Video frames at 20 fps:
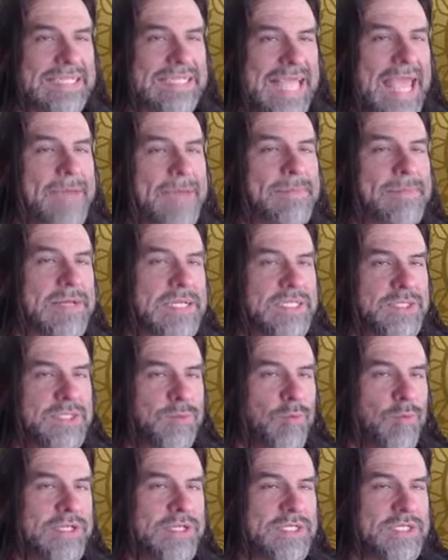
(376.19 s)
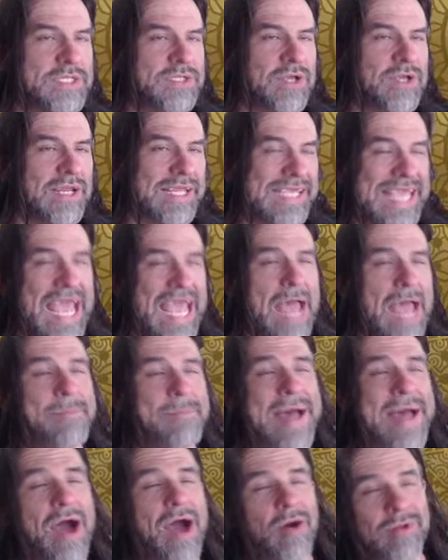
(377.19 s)
damage, which is going to
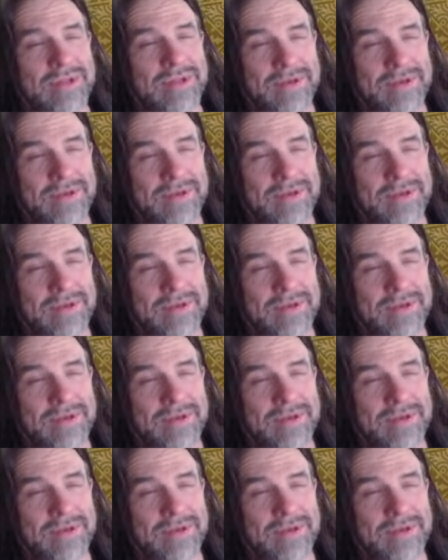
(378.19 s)
cap out